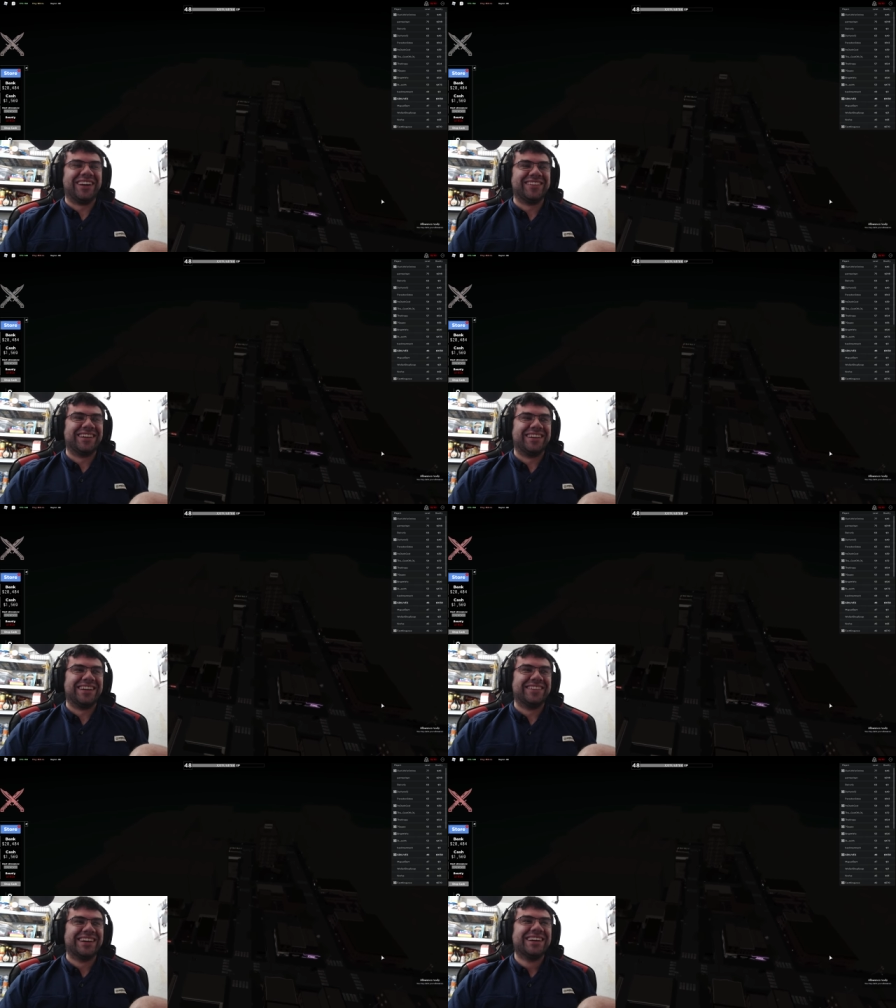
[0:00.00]
of it
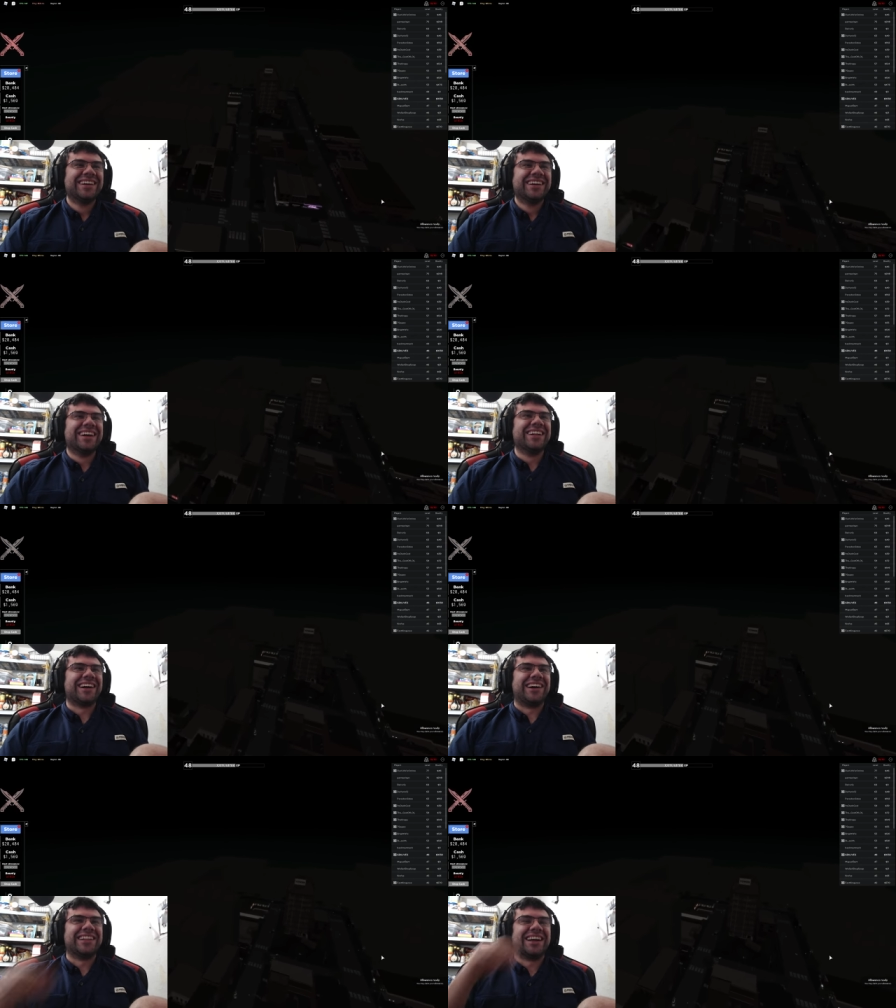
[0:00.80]
already. Like,
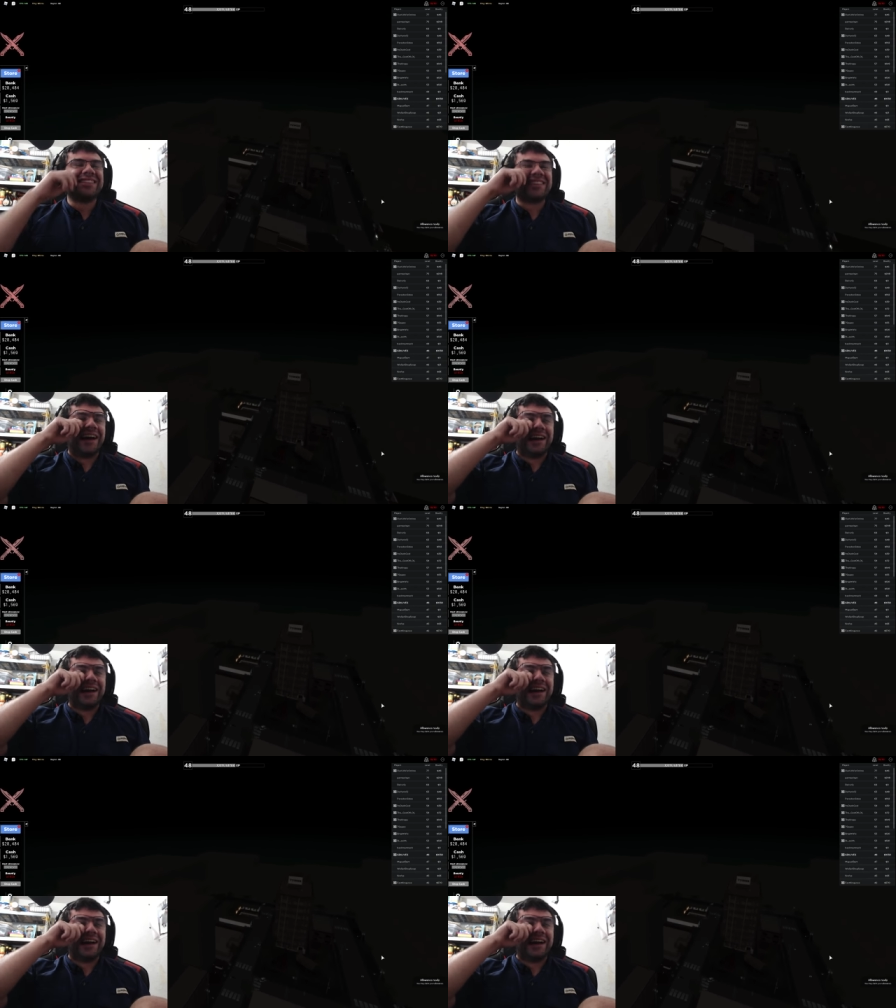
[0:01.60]
all that time.